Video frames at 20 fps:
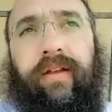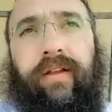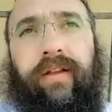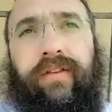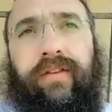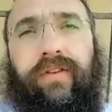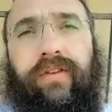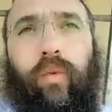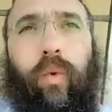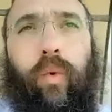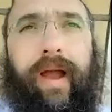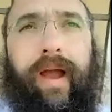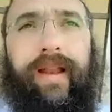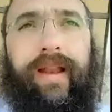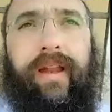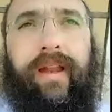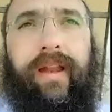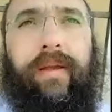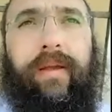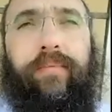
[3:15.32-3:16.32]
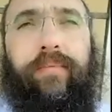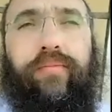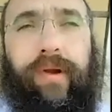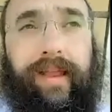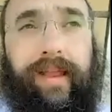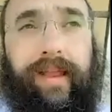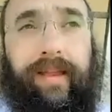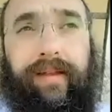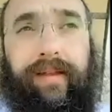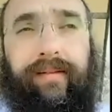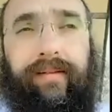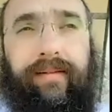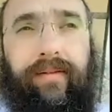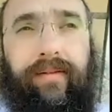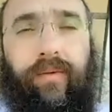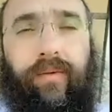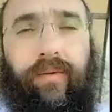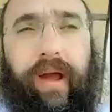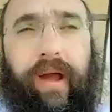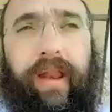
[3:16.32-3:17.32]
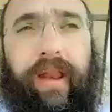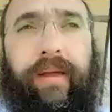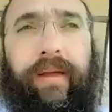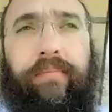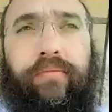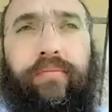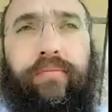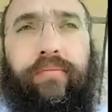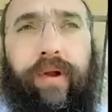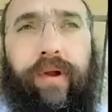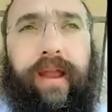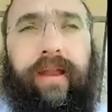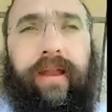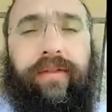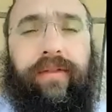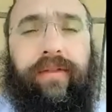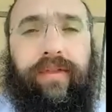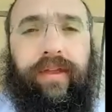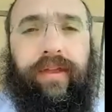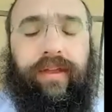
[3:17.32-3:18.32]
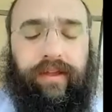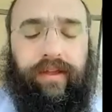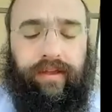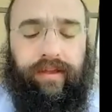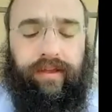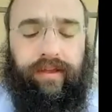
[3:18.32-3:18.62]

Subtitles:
So why did he break it? Why did he break the